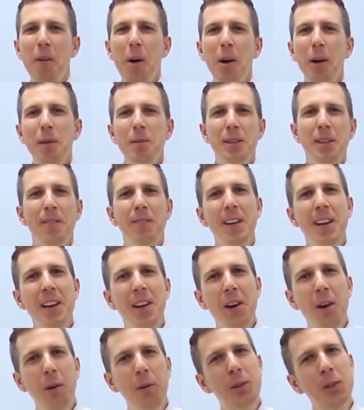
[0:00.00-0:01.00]
Welcome to
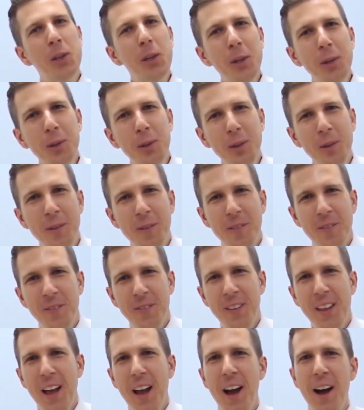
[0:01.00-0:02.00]
video
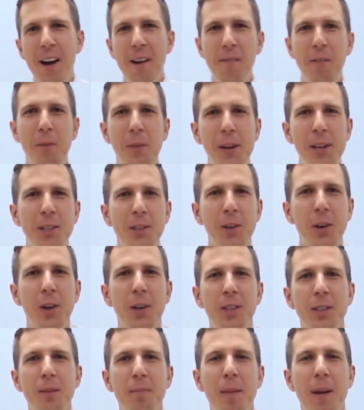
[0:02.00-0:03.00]
2 of
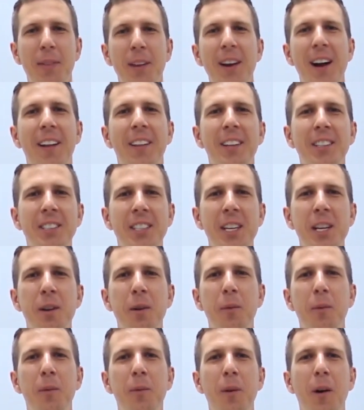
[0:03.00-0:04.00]
Research Methodology
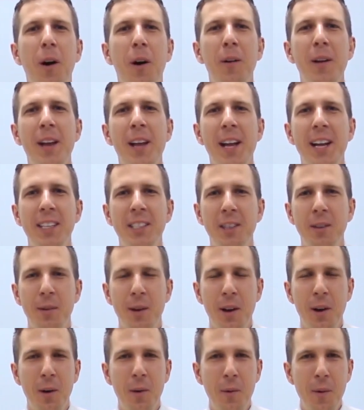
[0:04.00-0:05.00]
RES
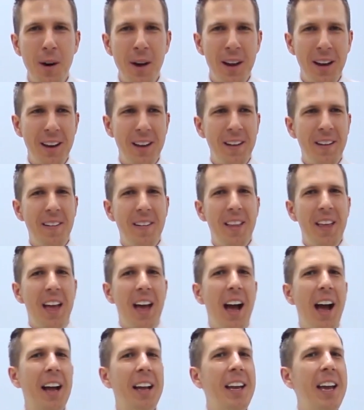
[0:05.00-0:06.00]
301.
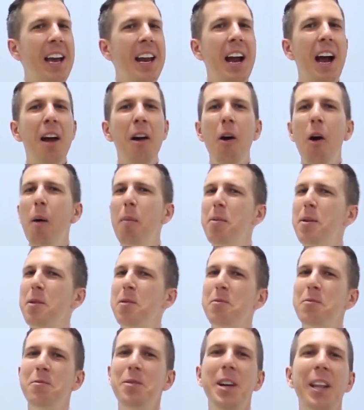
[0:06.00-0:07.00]
Again, I hope
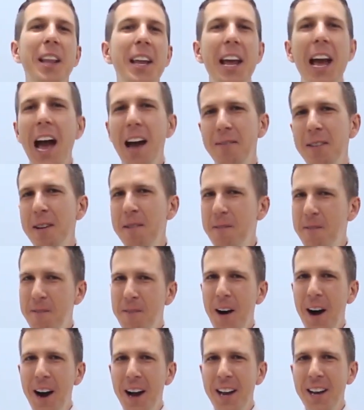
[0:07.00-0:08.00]
you're really having
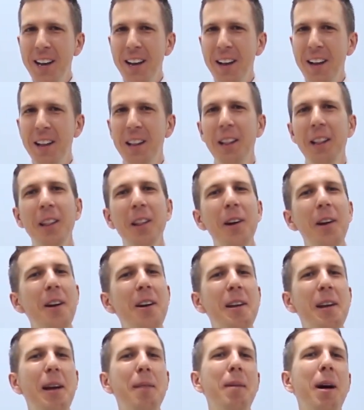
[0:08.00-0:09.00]
fun
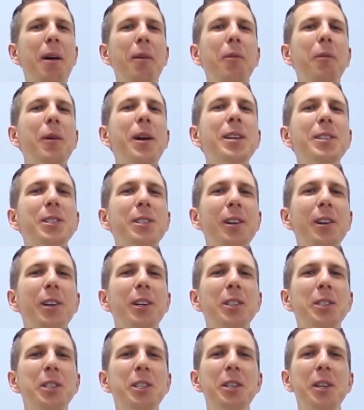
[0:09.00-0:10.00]
learning about
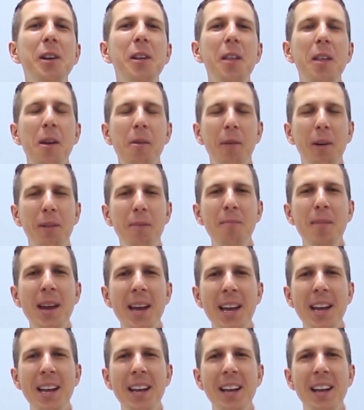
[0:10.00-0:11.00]
research with
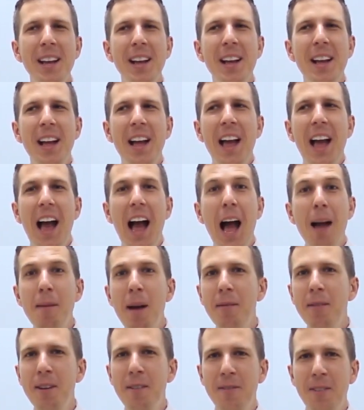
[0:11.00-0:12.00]
me. I'm
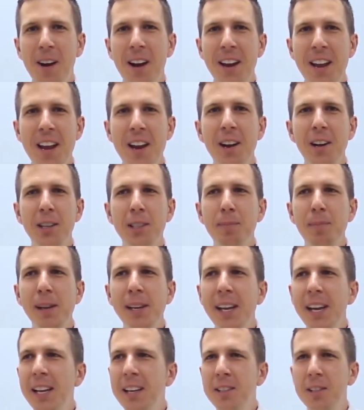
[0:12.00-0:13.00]
having fun here
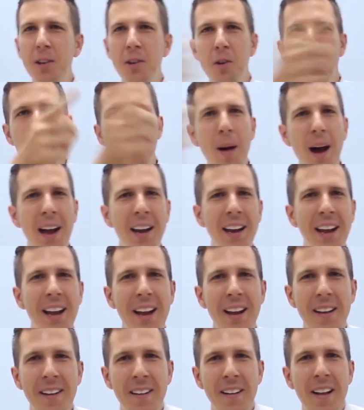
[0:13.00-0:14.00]
speaking to
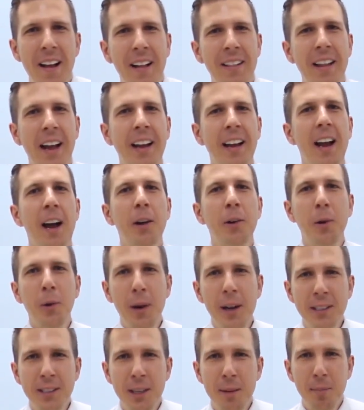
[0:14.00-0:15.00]
nobody like a
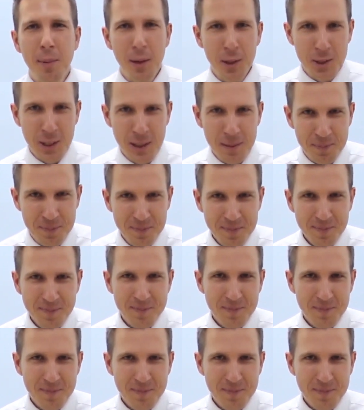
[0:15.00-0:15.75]
crazy person.